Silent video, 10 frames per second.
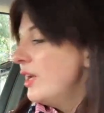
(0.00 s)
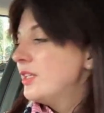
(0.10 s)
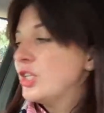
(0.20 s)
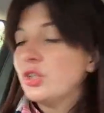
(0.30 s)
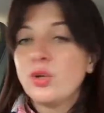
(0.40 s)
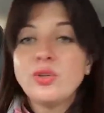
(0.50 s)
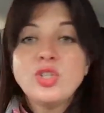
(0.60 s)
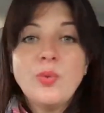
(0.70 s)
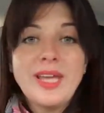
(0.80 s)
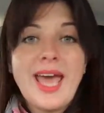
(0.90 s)

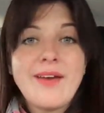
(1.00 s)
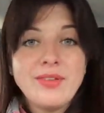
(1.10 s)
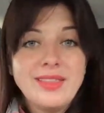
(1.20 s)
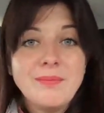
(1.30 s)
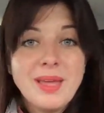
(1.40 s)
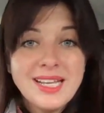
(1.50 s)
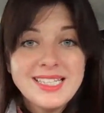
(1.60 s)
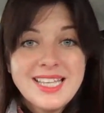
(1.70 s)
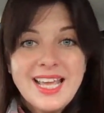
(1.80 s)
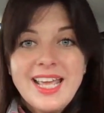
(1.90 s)
technology we have at the
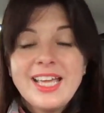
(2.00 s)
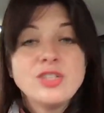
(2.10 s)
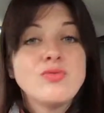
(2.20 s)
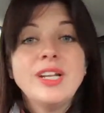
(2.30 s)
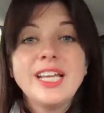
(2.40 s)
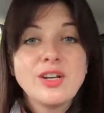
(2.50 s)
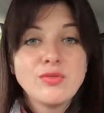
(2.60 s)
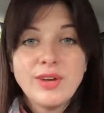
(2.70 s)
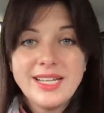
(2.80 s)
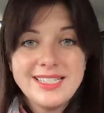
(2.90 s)
minute is really
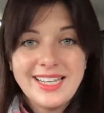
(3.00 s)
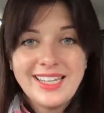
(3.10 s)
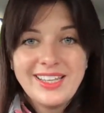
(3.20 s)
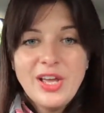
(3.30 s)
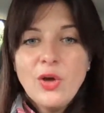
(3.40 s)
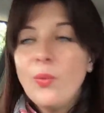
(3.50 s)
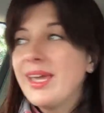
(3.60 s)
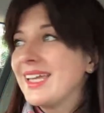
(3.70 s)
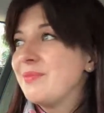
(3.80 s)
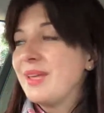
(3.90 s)
crazy. We
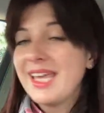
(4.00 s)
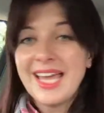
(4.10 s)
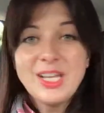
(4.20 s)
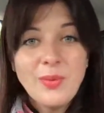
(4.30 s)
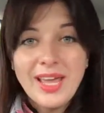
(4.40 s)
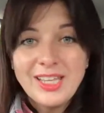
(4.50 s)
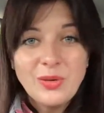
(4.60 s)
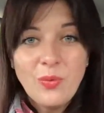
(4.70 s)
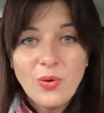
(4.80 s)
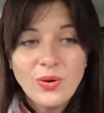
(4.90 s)
can be anywhere in the
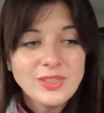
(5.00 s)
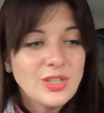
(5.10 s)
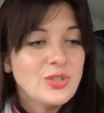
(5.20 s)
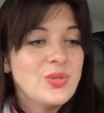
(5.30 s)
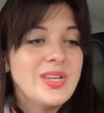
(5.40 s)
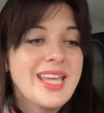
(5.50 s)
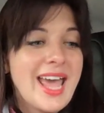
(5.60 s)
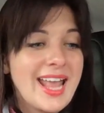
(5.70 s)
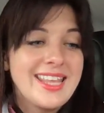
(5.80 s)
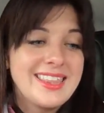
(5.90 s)
world doing
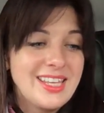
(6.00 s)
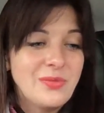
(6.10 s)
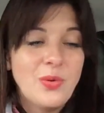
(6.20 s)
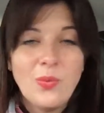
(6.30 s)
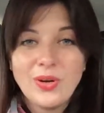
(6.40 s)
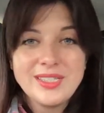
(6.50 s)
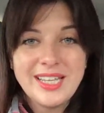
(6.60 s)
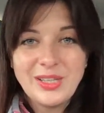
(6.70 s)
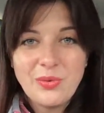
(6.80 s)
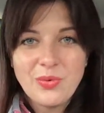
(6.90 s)
anything we want
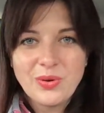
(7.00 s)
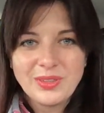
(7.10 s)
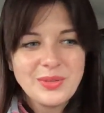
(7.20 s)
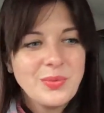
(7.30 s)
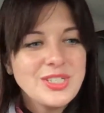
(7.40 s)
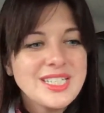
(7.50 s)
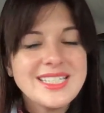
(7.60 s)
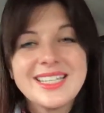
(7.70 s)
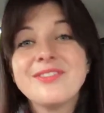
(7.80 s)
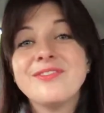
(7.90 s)
in the world, which
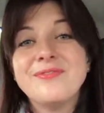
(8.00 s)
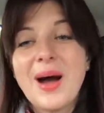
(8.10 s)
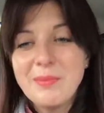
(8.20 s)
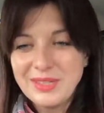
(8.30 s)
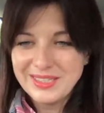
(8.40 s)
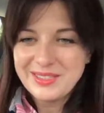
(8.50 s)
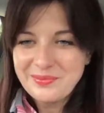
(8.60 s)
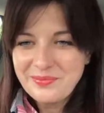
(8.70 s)
is fabulous.